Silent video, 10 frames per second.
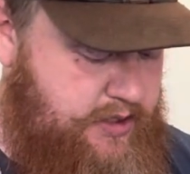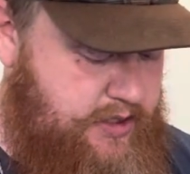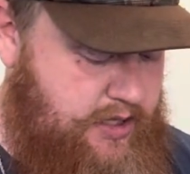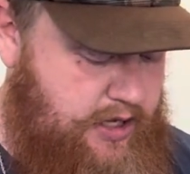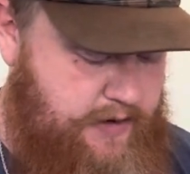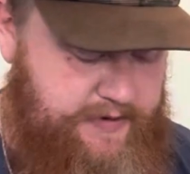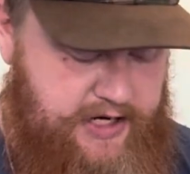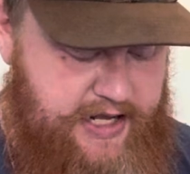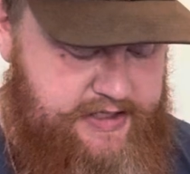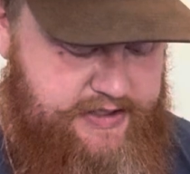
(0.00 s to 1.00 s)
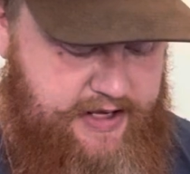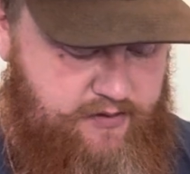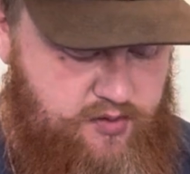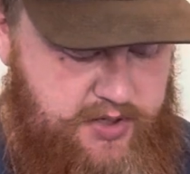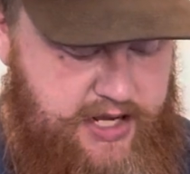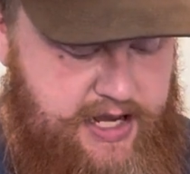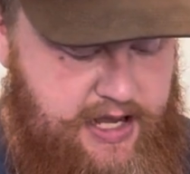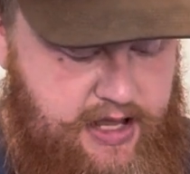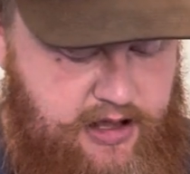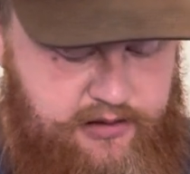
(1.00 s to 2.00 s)
The next thing would be,
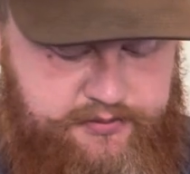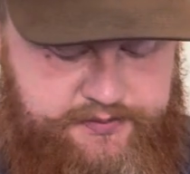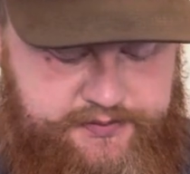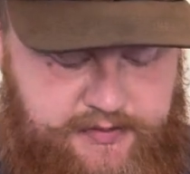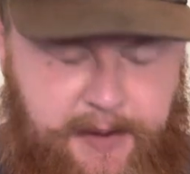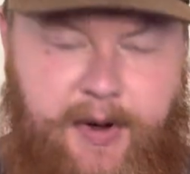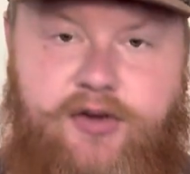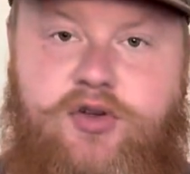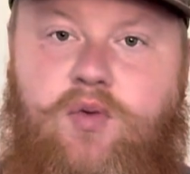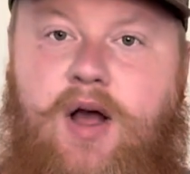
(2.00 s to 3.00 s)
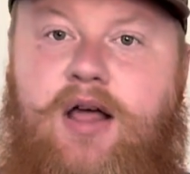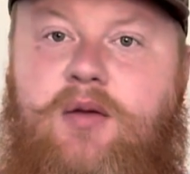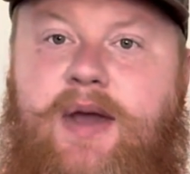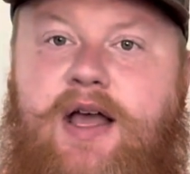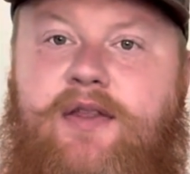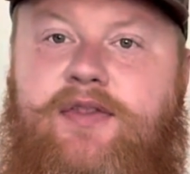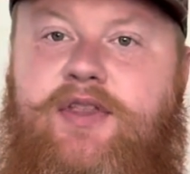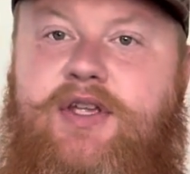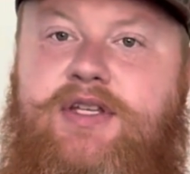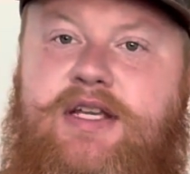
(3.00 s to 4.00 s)
I'm not too wild about
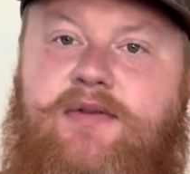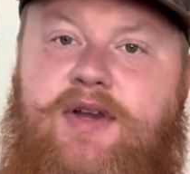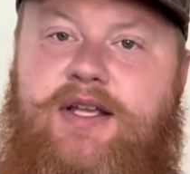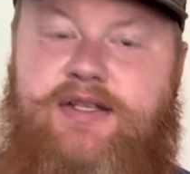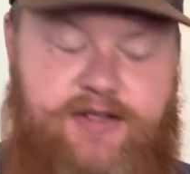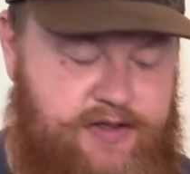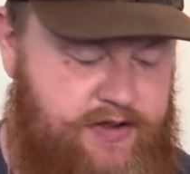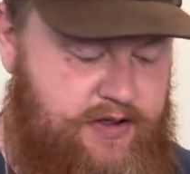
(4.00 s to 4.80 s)
the D-rings.